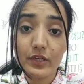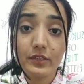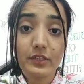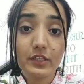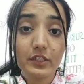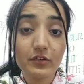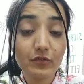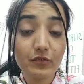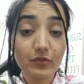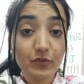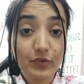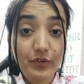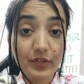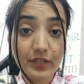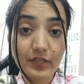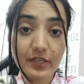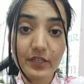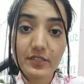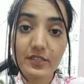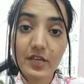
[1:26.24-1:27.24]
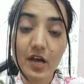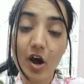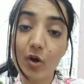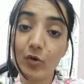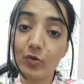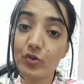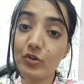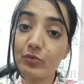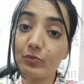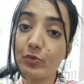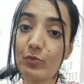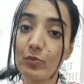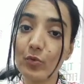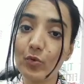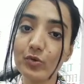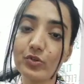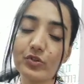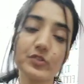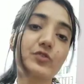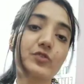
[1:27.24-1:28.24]
their fear is out of
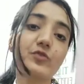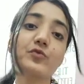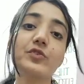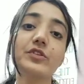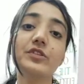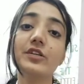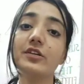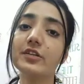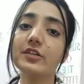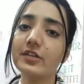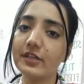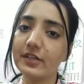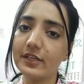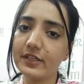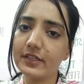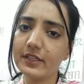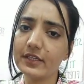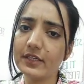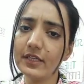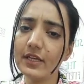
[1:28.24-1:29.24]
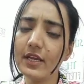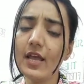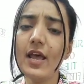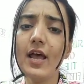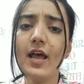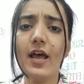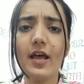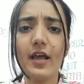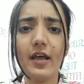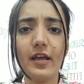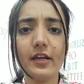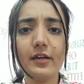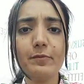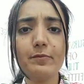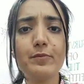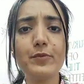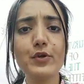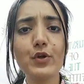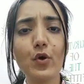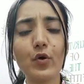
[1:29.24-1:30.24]
proportions with the reality
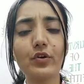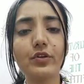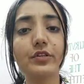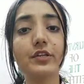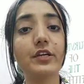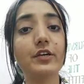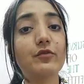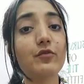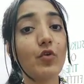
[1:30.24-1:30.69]
and beyond their